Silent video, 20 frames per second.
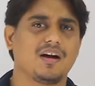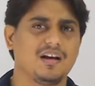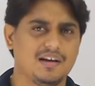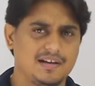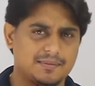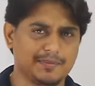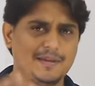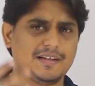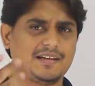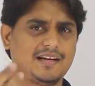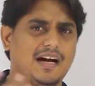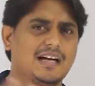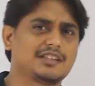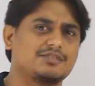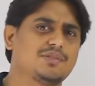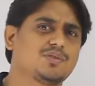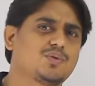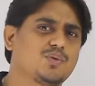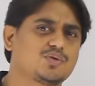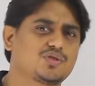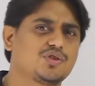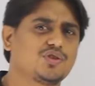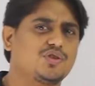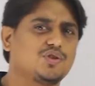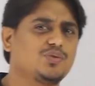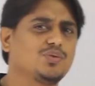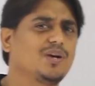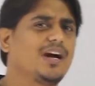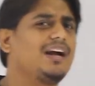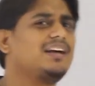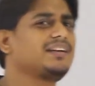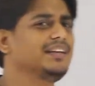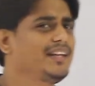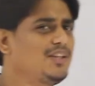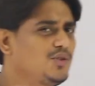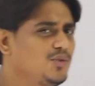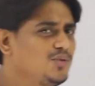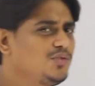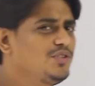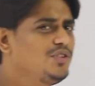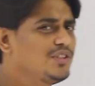Let me ask one question to you, and then you